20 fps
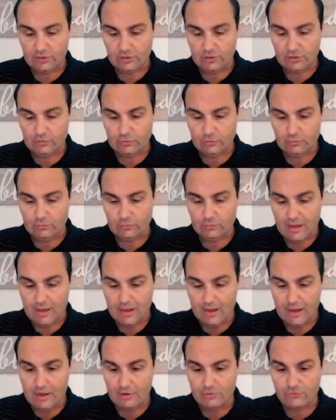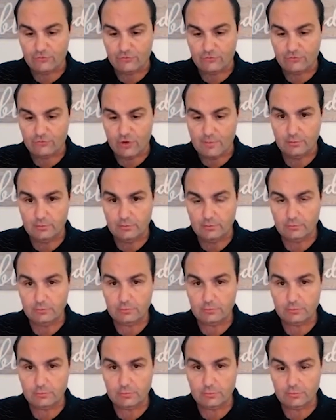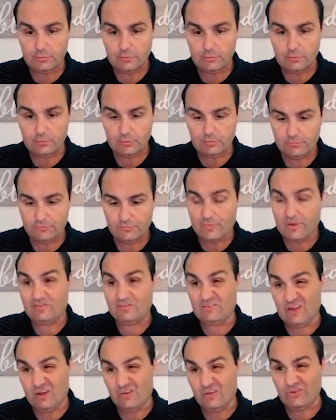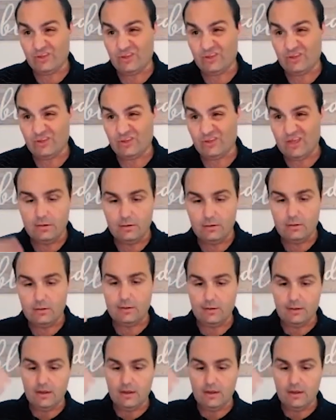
just gonna do my airdrop for myself. Again,